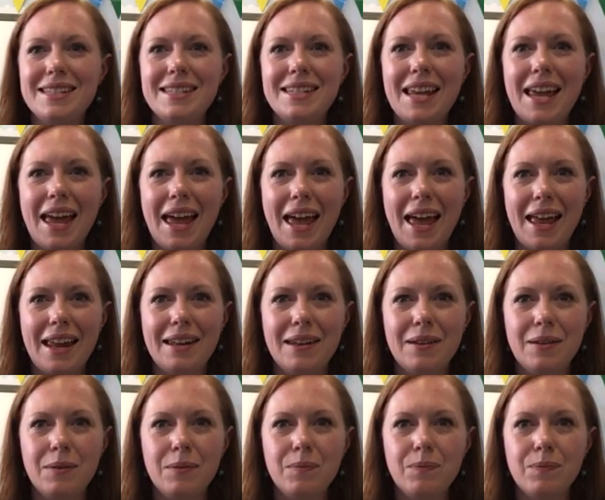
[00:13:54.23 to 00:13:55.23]
10.
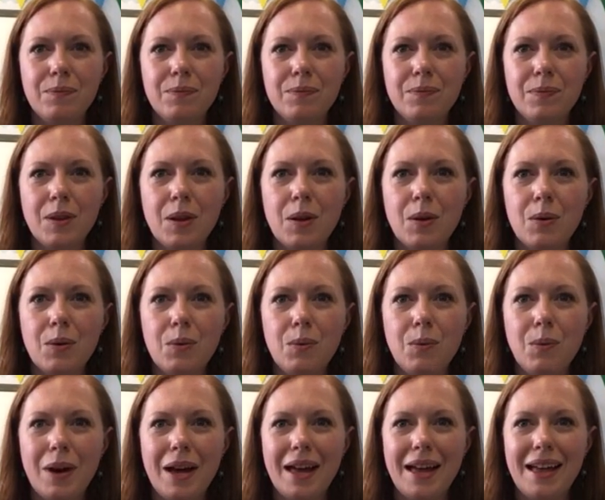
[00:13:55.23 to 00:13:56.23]

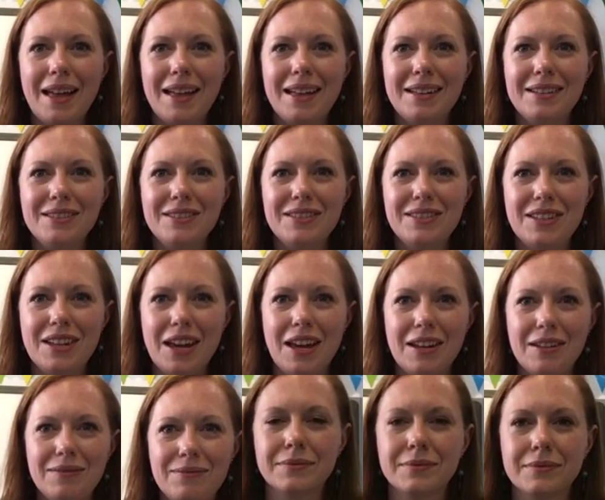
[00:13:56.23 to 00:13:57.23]
Well
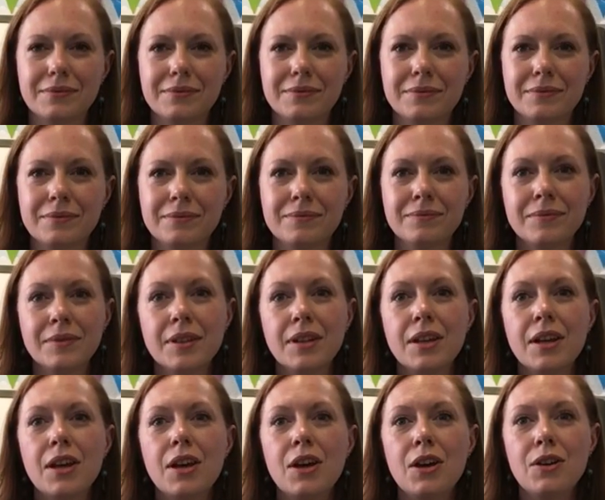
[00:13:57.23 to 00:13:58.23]
done.
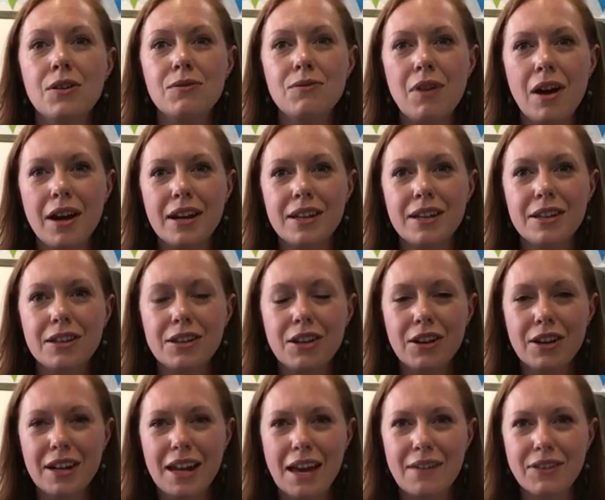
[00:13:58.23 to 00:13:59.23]
Right,
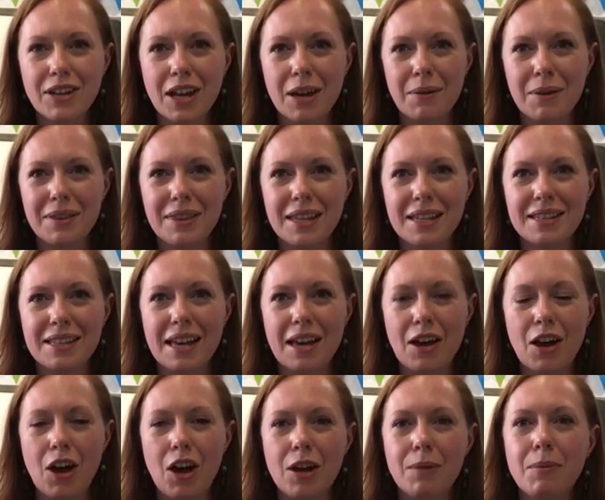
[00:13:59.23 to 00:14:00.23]
you can have a go at this
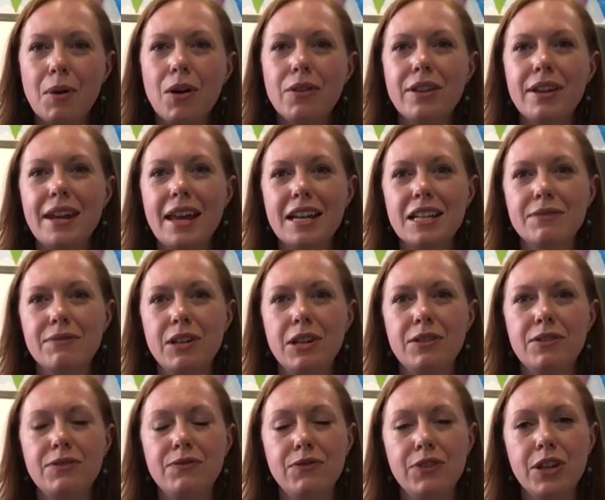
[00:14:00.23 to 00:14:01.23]
at home. On the next
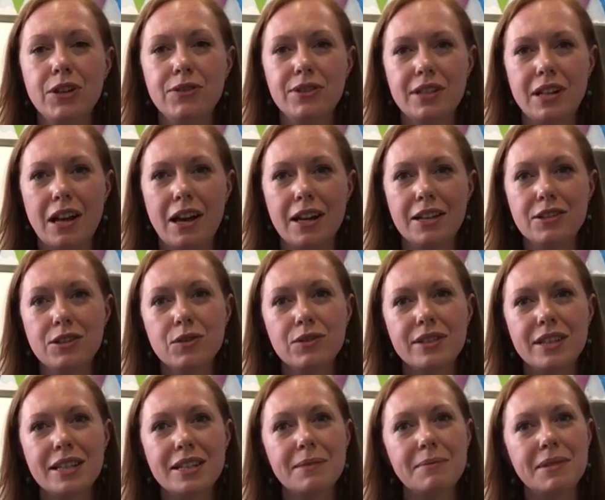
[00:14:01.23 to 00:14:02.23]
few slides, you'll
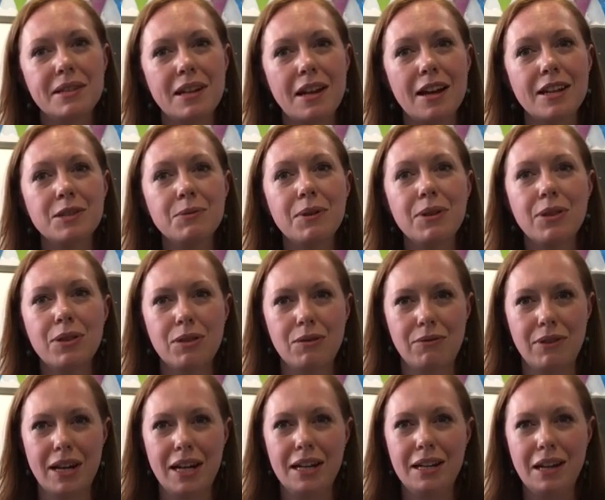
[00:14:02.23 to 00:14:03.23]
see some slides with
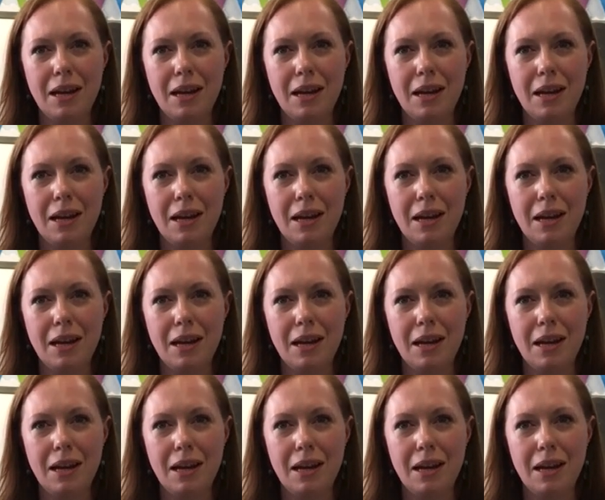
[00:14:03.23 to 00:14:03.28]
3